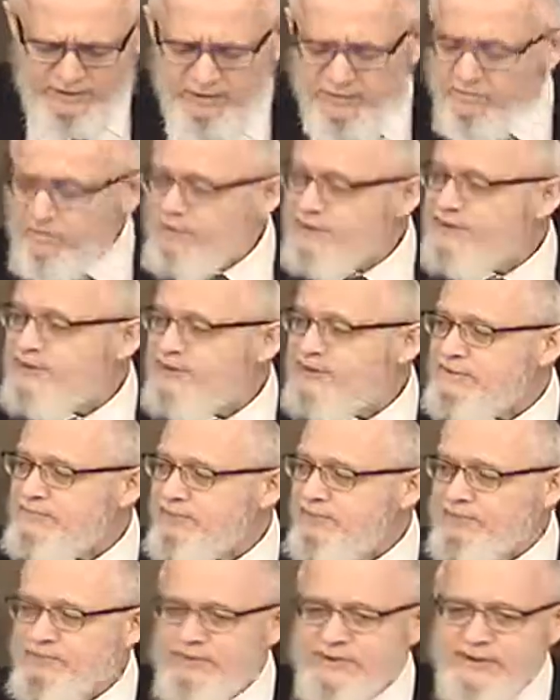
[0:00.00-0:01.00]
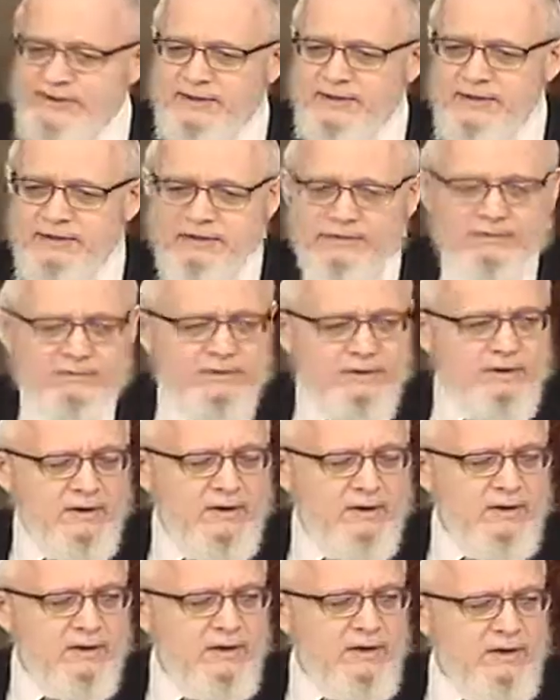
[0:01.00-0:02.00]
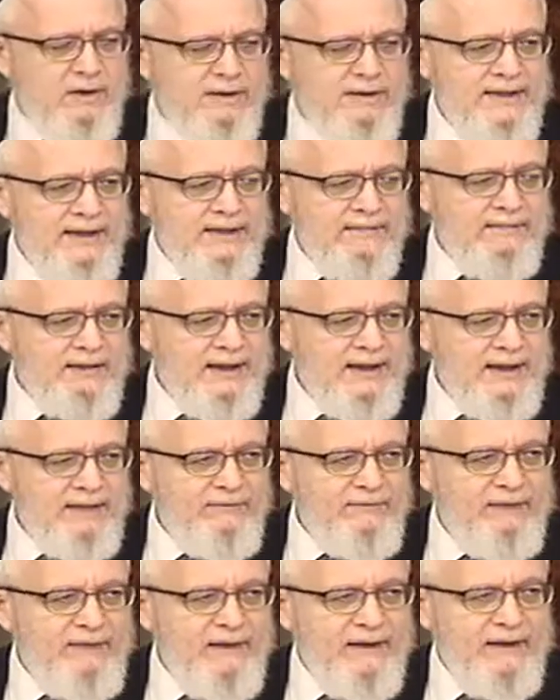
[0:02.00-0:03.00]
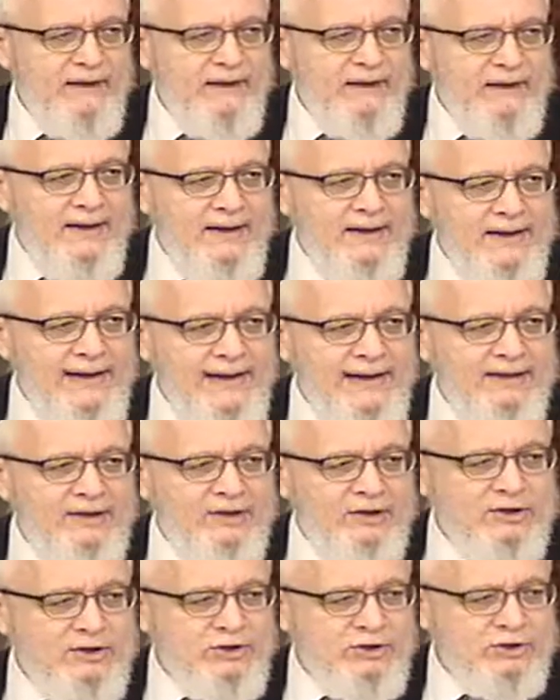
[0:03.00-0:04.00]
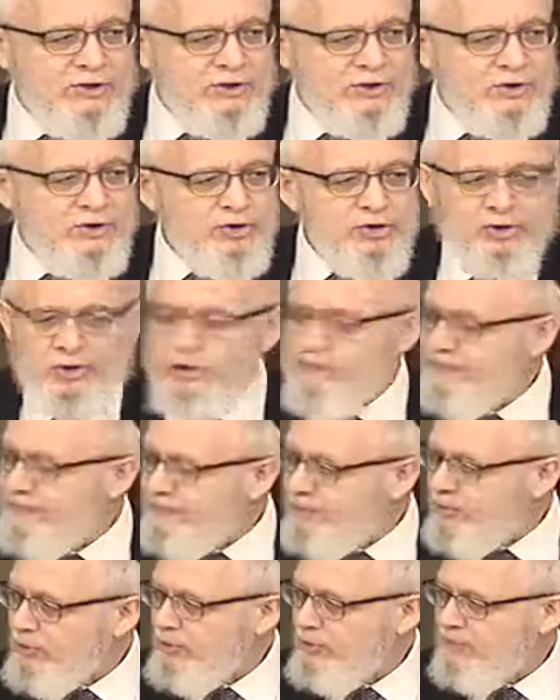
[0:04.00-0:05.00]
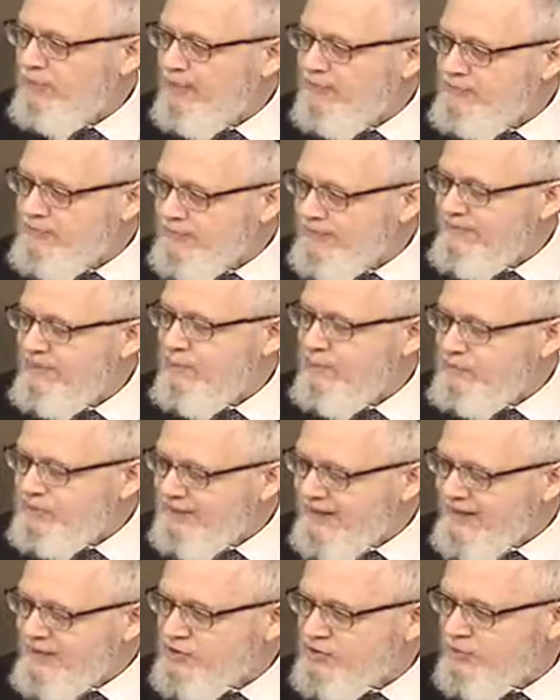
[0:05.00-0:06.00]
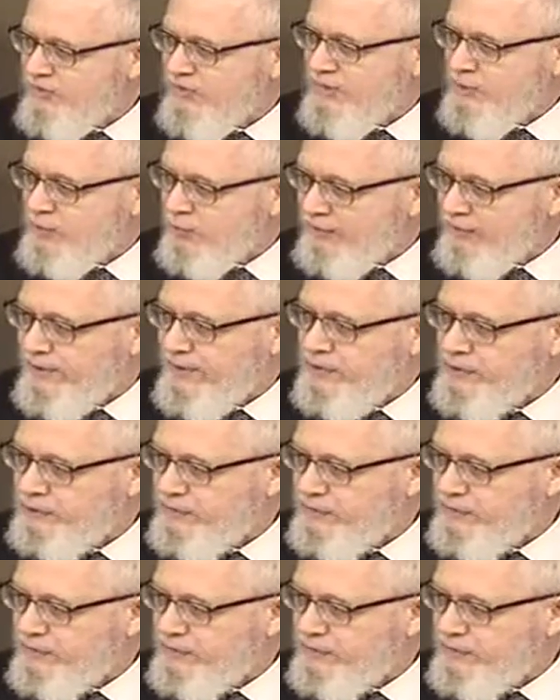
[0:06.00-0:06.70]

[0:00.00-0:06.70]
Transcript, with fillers: Morseism of Mitzio, that if you have Hegdish Shovim Monor, you have something that was consecrated worth $100,